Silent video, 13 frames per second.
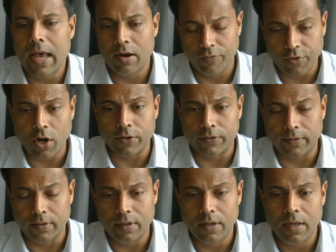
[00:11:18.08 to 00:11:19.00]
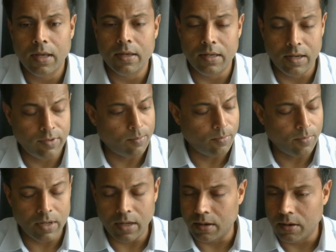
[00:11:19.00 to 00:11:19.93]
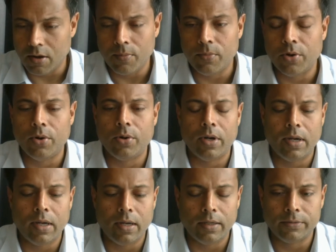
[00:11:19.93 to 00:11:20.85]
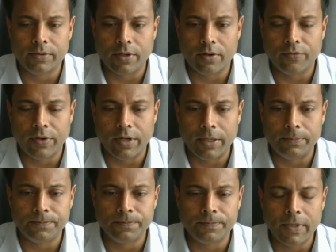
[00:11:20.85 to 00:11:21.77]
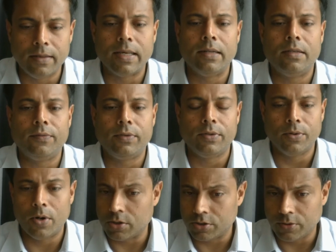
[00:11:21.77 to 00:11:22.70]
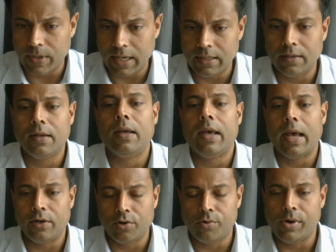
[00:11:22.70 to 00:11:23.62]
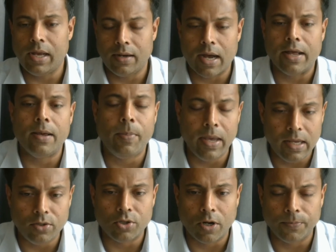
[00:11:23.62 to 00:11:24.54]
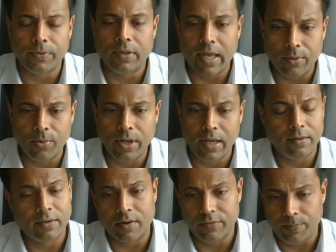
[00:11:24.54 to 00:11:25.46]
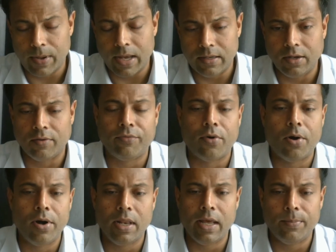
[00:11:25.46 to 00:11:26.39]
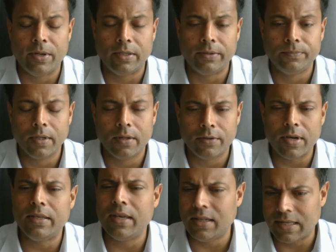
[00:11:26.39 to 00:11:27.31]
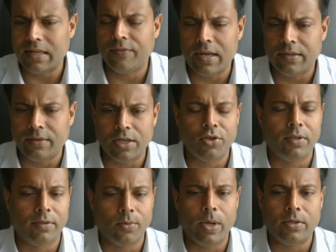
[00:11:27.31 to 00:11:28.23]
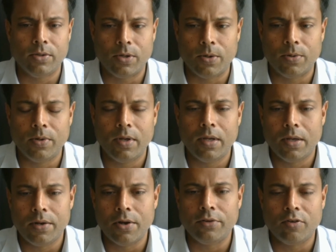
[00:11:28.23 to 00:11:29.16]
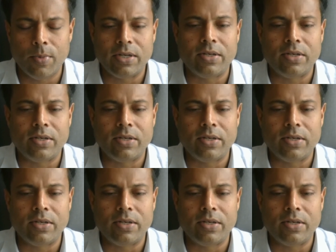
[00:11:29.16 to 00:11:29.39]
And of course, give them a lot more uh, sort of um, incentives to automate and create higher paying jobs that way instead of depending on foreign labor. So I think incentivization is the way to go, not so